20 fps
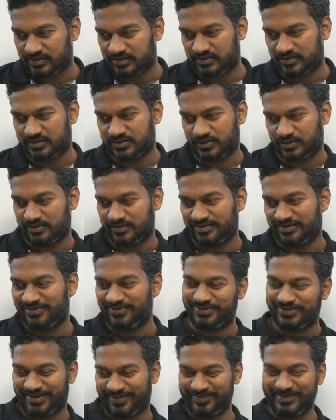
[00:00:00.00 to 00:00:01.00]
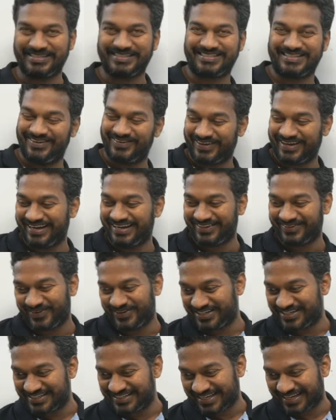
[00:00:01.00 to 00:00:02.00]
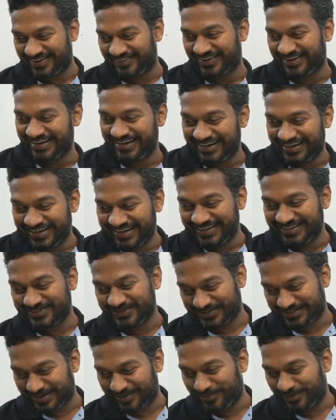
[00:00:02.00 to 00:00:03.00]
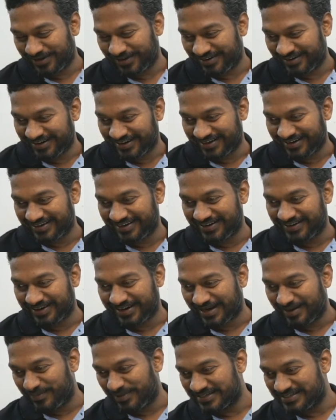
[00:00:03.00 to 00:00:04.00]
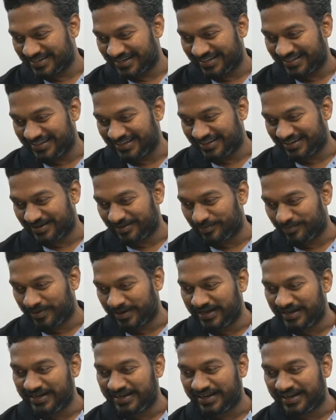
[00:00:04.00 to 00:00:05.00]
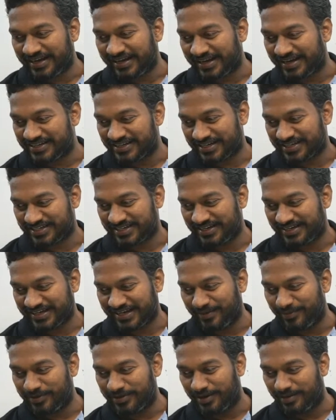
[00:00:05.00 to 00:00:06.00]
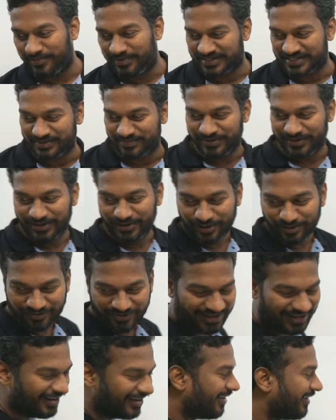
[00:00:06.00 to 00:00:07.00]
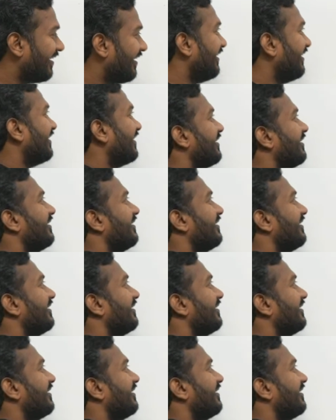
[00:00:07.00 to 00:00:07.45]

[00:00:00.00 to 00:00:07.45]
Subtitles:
So I'm just looking at the questions anyway. So some are comments are there. Binary tree construction time complex big O of n log n.